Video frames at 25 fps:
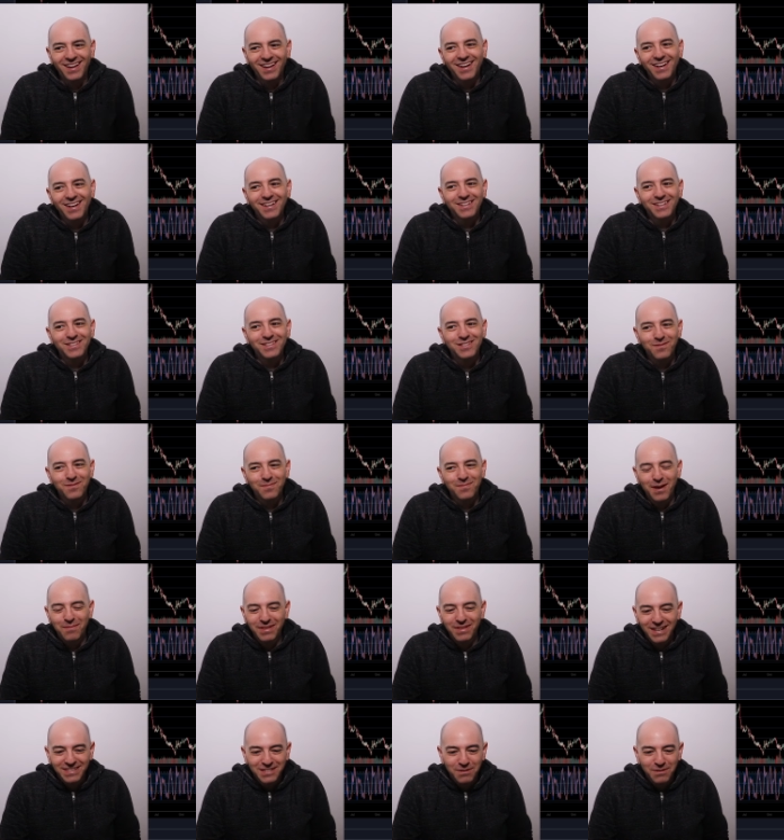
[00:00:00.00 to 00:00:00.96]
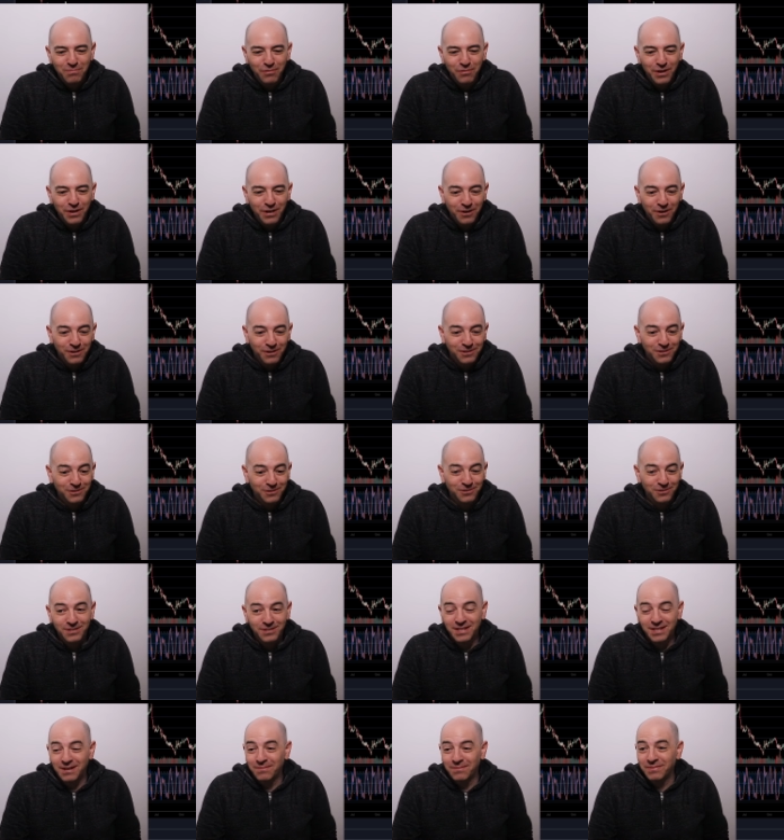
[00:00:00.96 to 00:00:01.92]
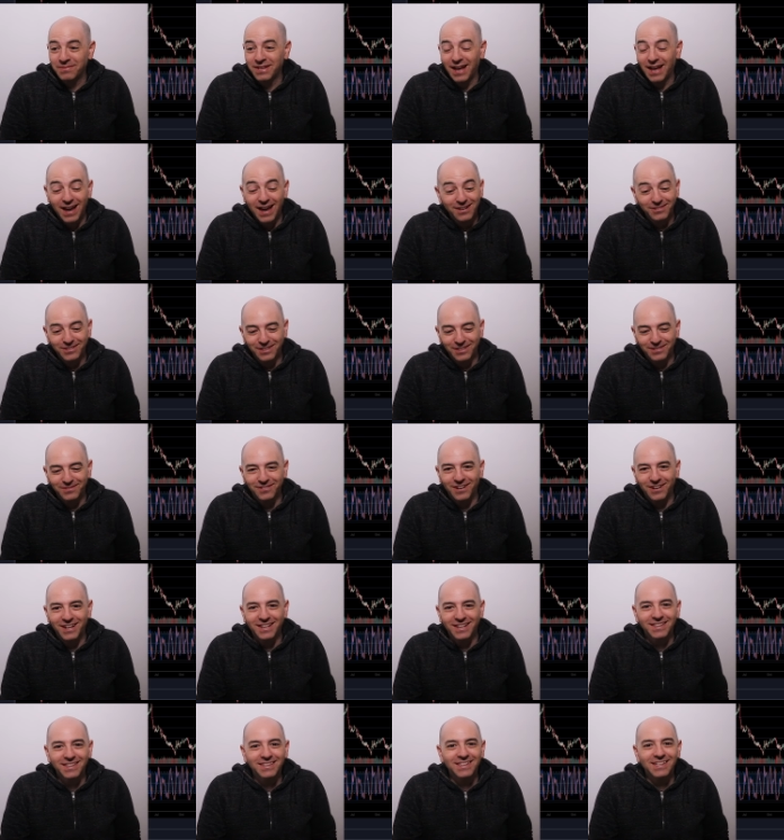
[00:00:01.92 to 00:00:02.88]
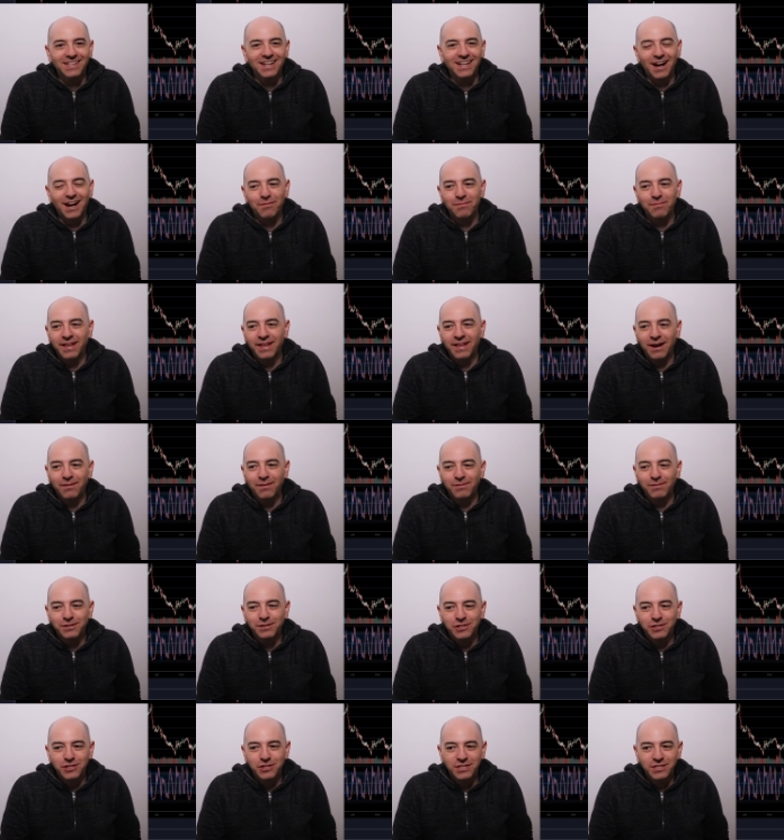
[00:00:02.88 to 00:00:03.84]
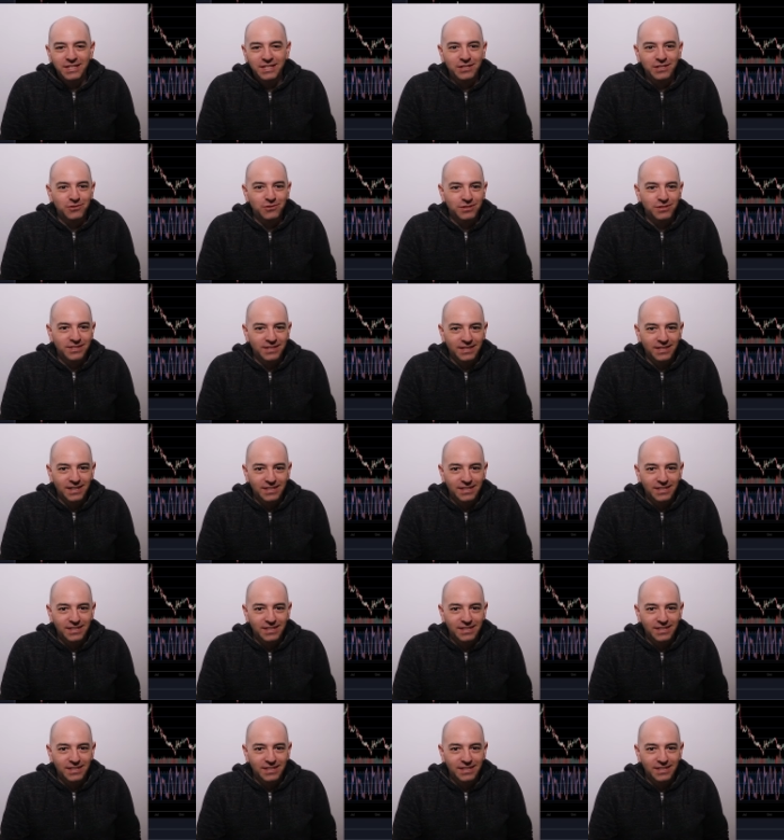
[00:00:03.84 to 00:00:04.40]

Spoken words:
So maybe that's a precursor to something, I don't know, right? But that was just interesting that I